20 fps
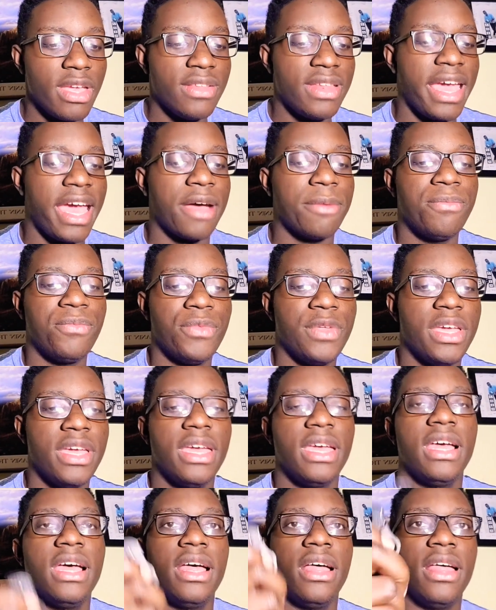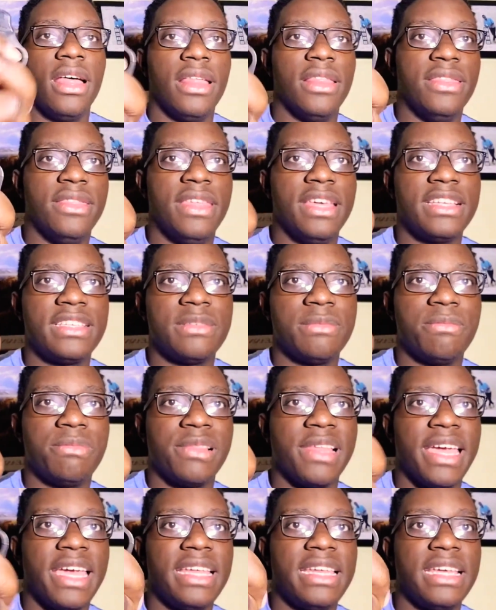Now, this
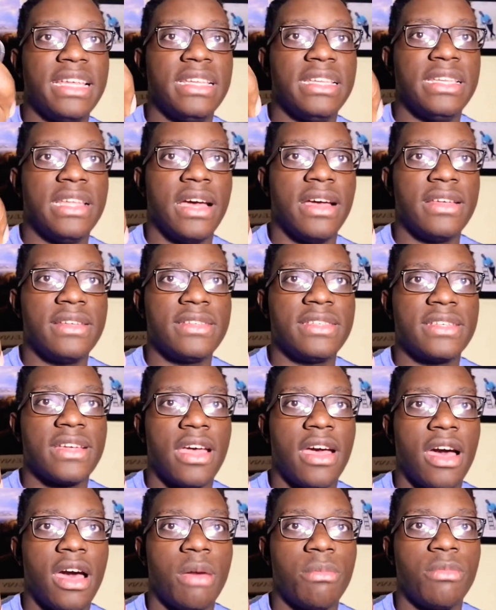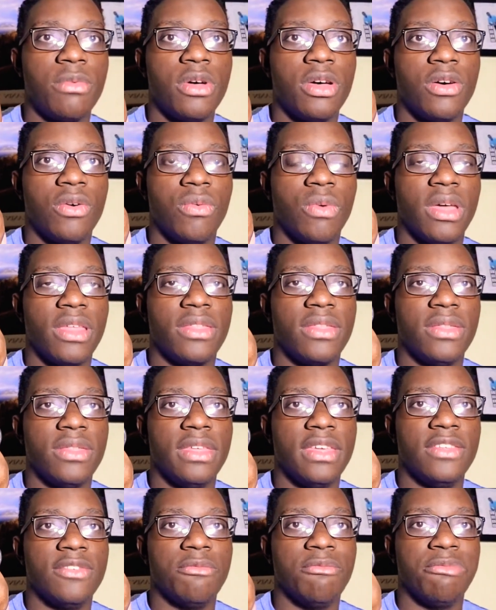blade does come with these